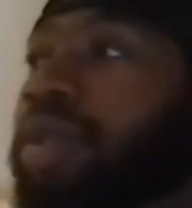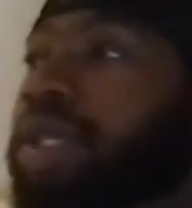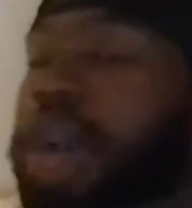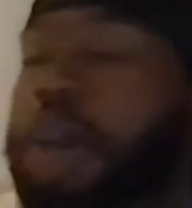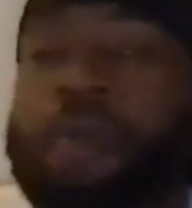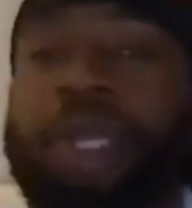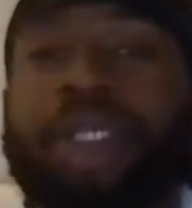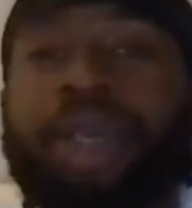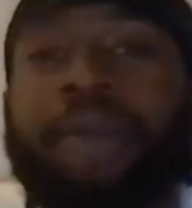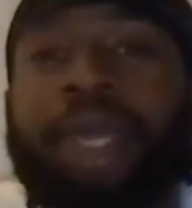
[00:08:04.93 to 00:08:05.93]
there'll be
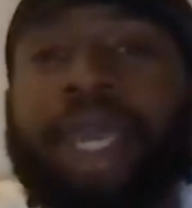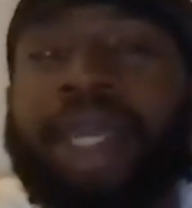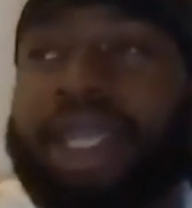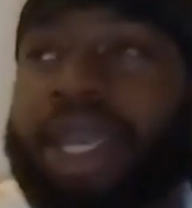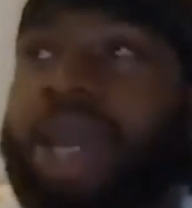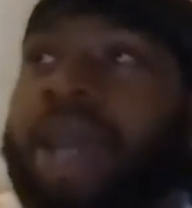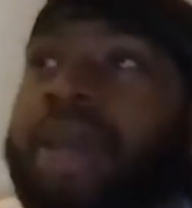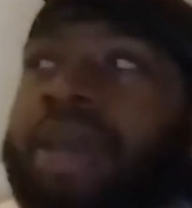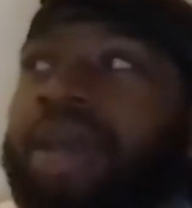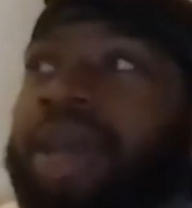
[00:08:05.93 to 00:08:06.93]
some kid, yeah.
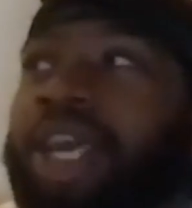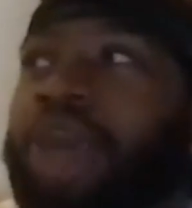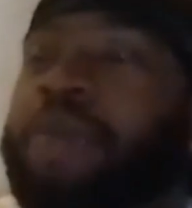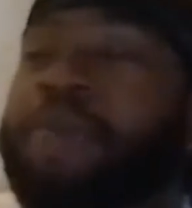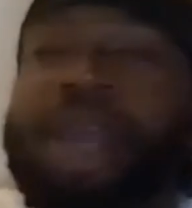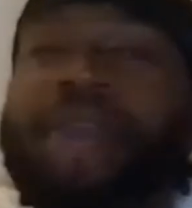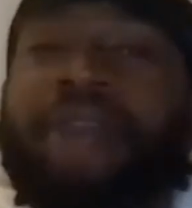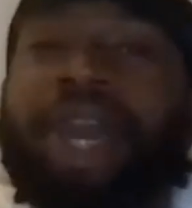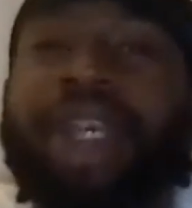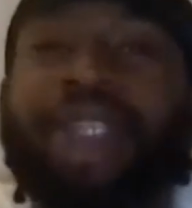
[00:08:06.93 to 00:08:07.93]
He'll be playing
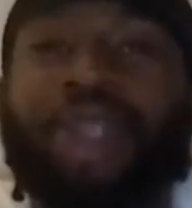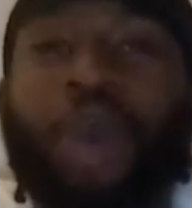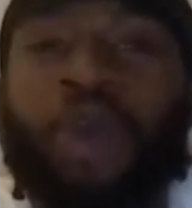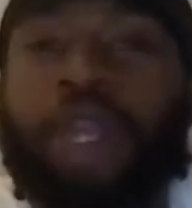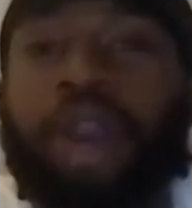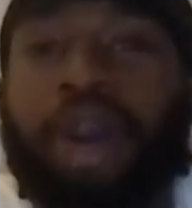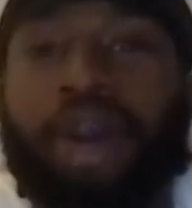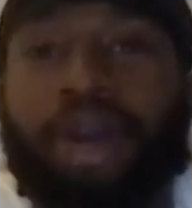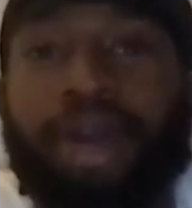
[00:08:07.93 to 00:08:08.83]
for Estonia,